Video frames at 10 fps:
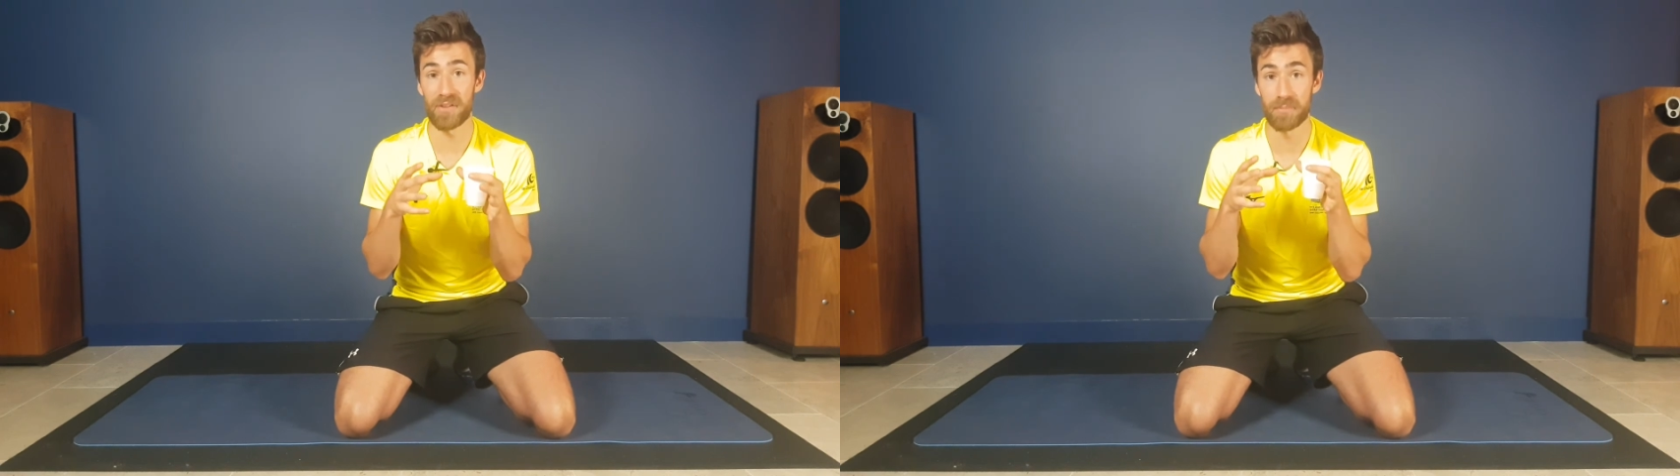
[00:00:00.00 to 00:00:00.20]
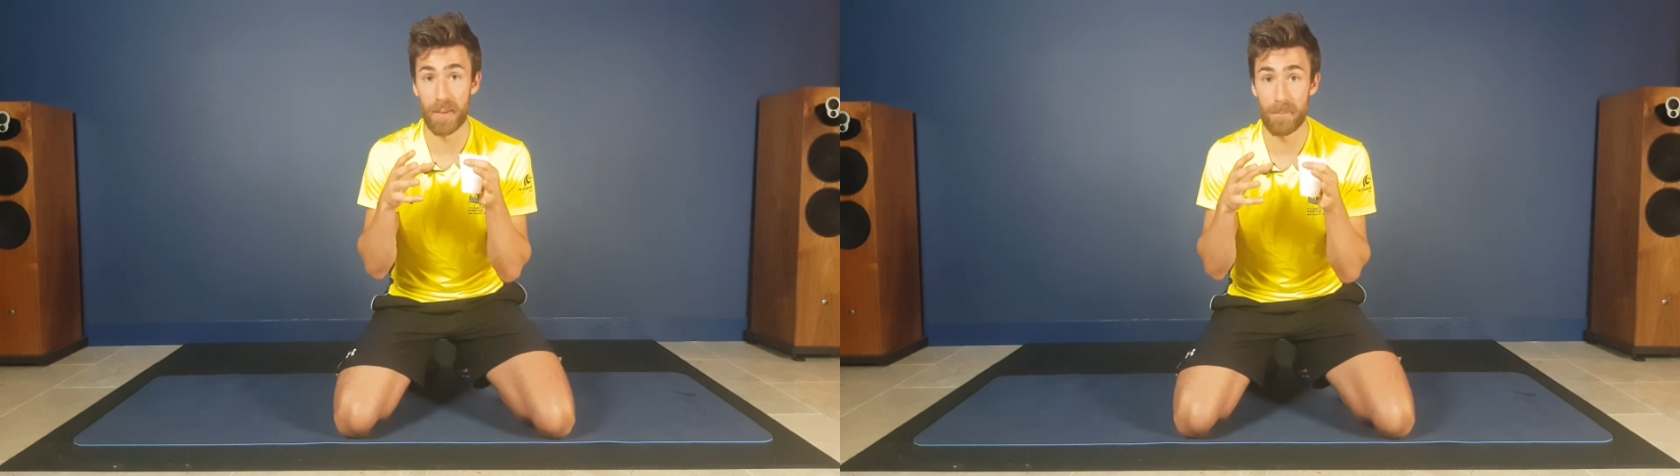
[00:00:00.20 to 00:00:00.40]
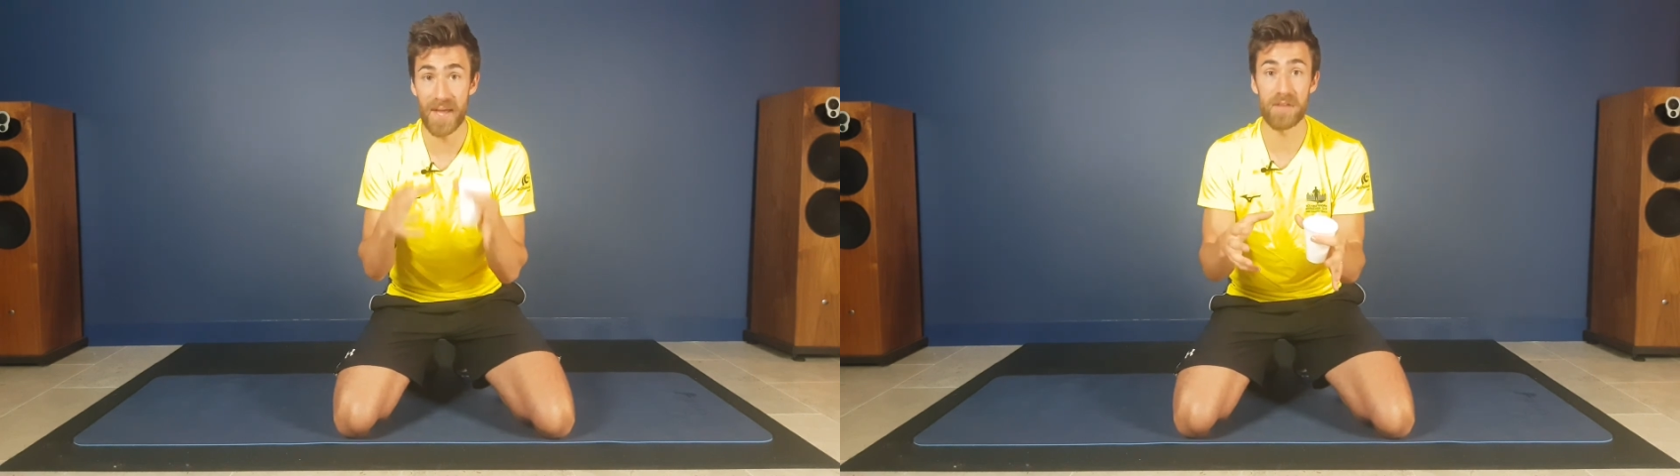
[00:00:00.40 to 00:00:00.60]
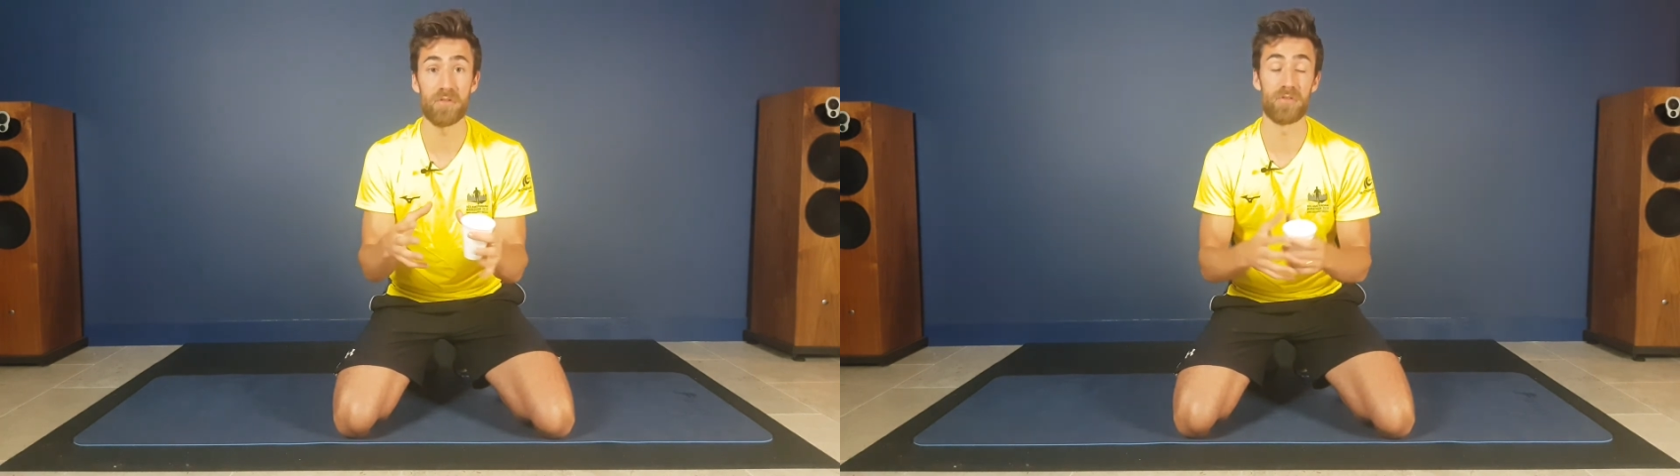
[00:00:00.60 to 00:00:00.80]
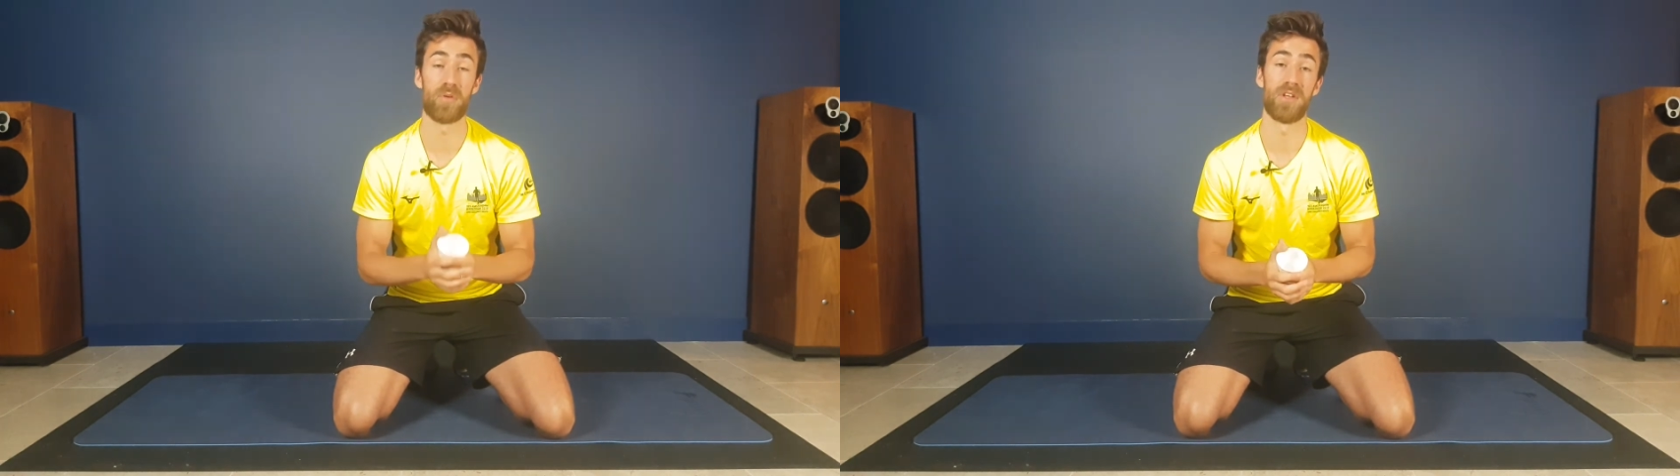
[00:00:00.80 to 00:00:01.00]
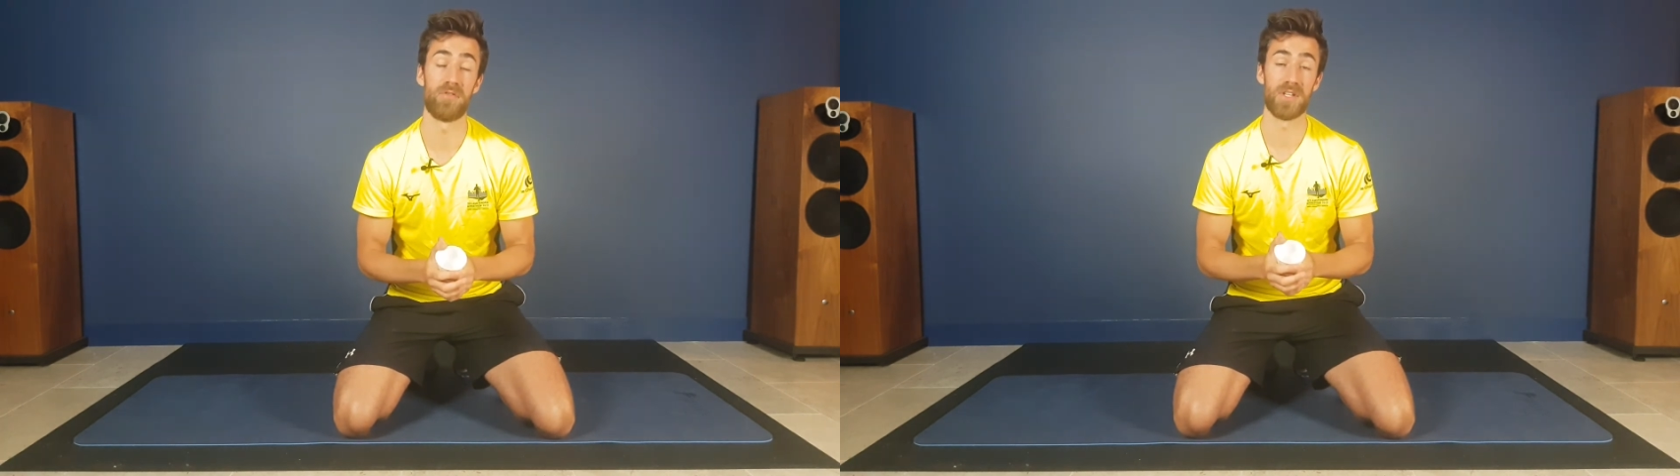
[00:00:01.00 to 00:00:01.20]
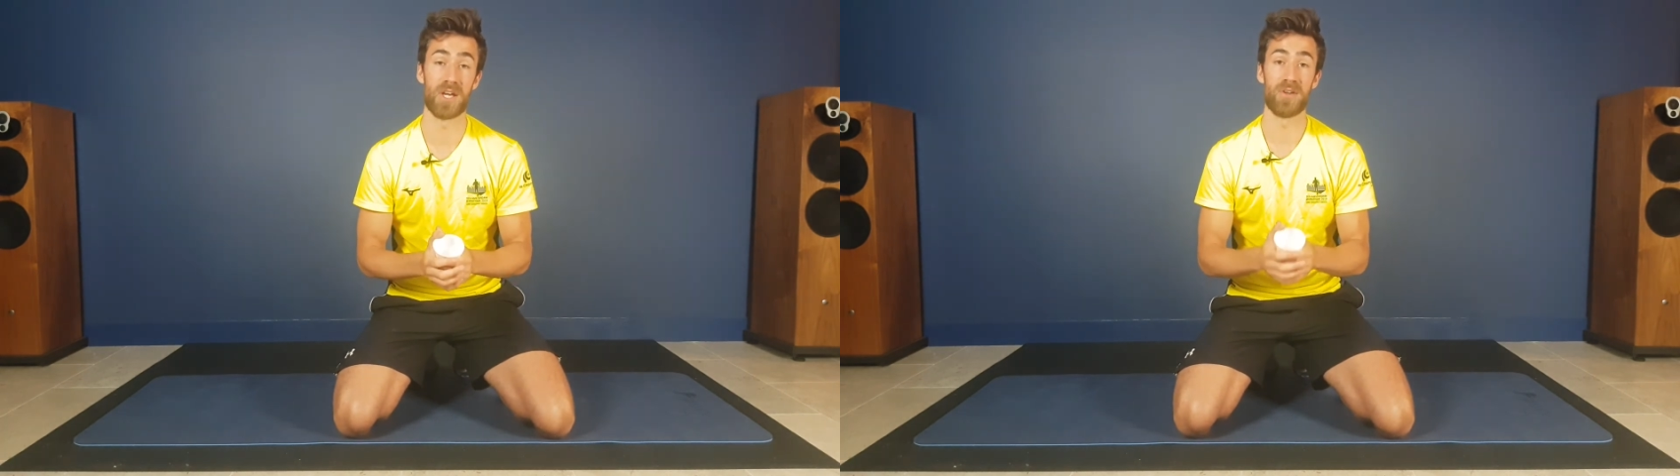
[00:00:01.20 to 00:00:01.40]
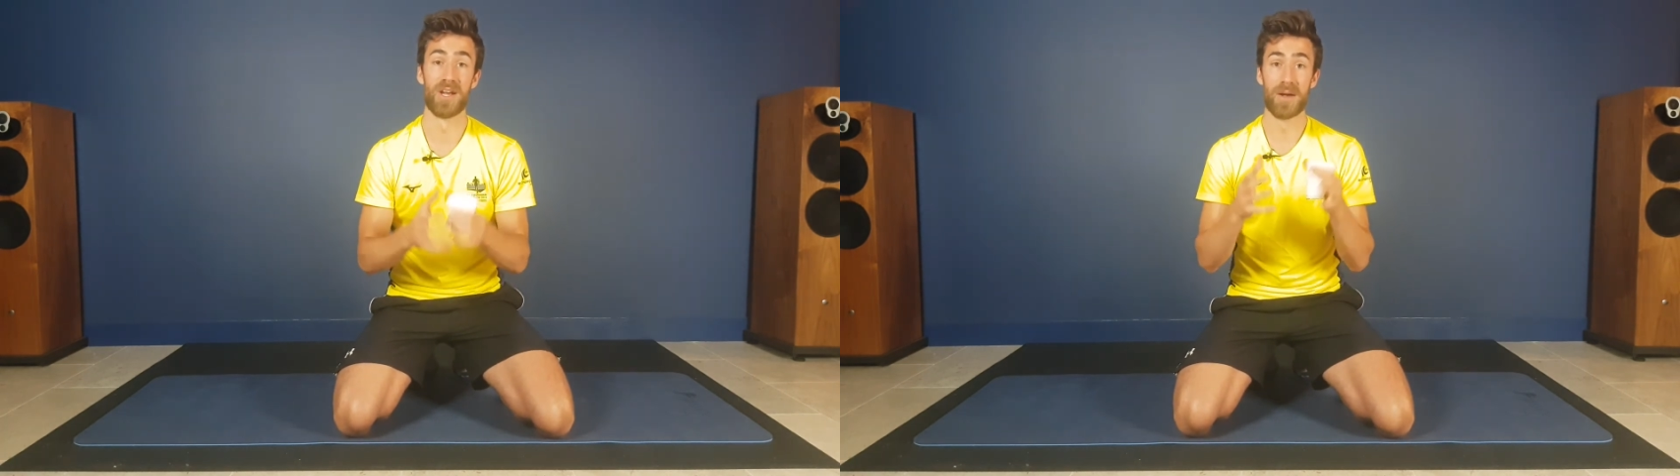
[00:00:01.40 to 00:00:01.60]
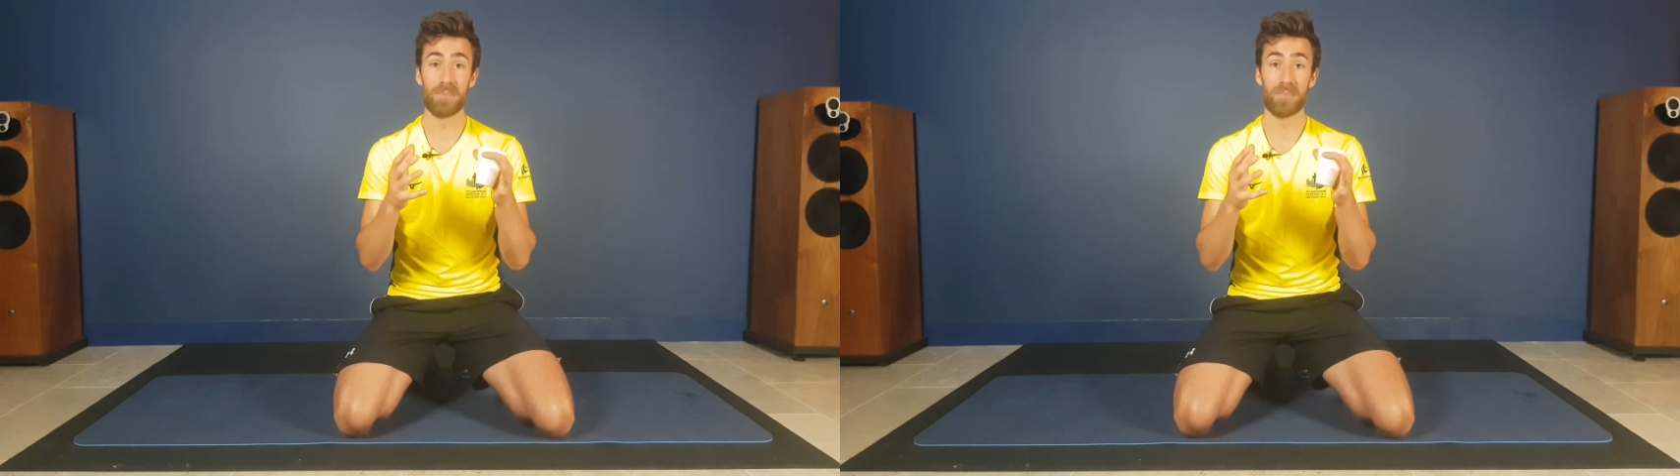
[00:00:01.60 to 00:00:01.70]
might benefit from this video,